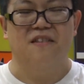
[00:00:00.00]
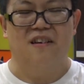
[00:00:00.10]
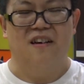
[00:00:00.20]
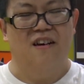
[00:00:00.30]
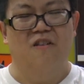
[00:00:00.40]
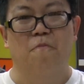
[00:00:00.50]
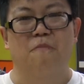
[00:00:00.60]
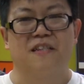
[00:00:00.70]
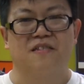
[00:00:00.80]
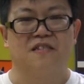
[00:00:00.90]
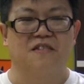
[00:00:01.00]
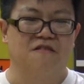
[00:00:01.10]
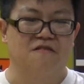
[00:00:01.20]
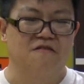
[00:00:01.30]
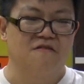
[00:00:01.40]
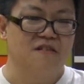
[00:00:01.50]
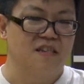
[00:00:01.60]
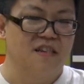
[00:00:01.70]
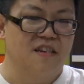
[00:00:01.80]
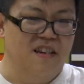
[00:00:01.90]
open. So
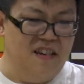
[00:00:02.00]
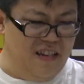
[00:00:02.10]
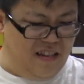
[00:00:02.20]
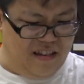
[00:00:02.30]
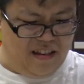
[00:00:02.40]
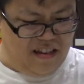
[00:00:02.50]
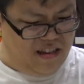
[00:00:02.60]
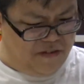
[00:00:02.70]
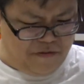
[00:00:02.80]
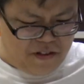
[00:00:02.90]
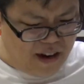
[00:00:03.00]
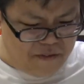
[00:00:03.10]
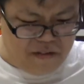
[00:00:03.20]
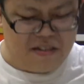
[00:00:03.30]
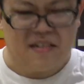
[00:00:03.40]
if you have a